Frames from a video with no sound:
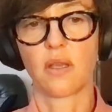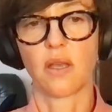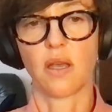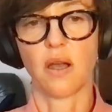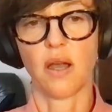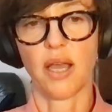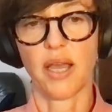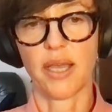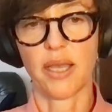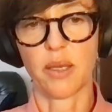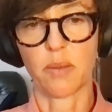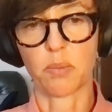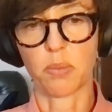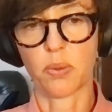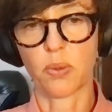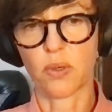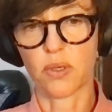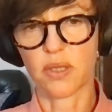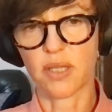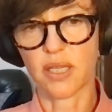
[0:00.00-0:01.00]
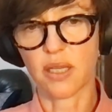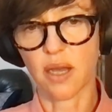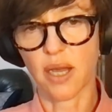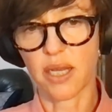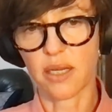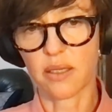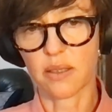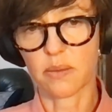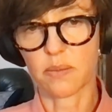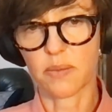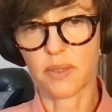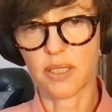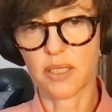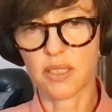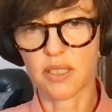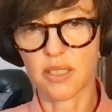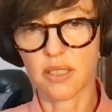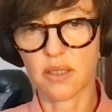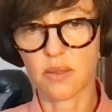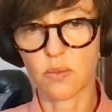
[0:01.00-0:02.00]
I put the item
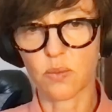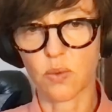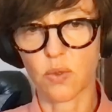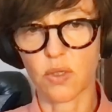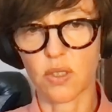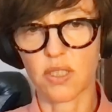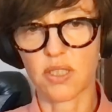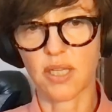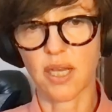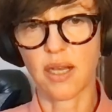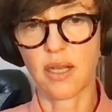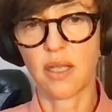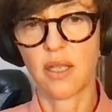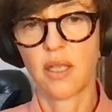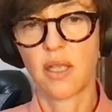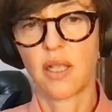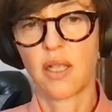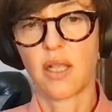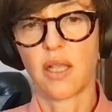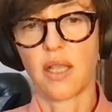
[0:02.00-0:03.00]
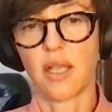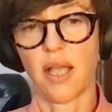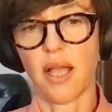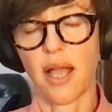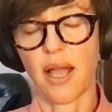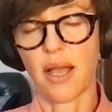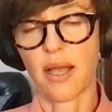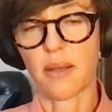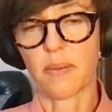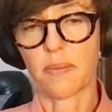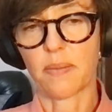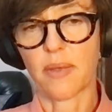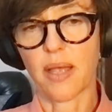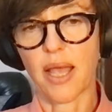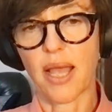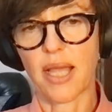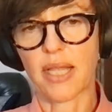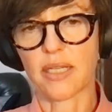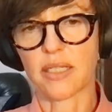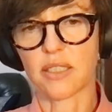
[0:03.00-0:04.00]
into the water
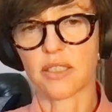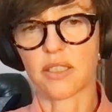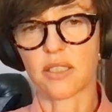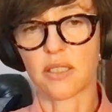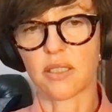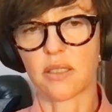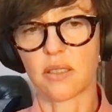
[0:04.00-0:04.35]
and